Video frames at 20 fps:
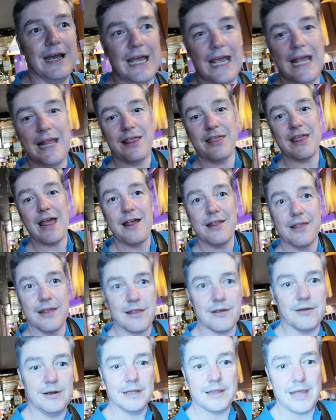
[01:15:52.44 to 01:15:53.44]
It says
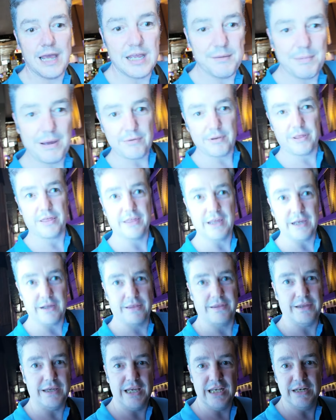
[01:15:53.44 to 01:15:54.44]
it's going to take about
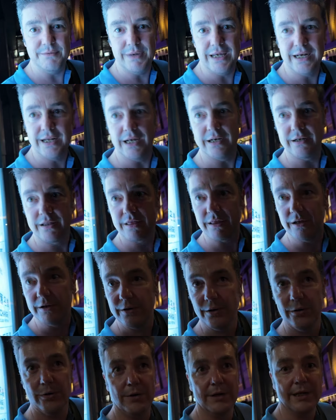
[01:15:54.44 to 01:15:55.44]
16 minutes
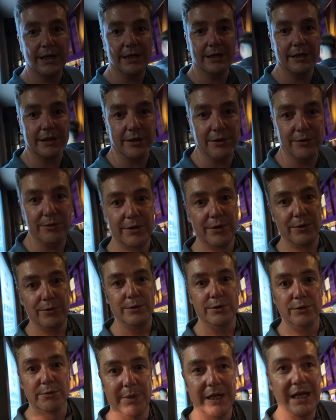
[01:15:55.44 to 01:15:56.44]
according to
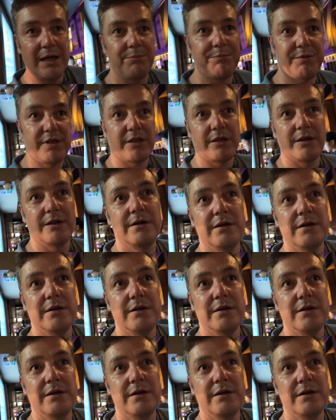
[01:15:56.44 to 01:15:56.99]
Google Maps.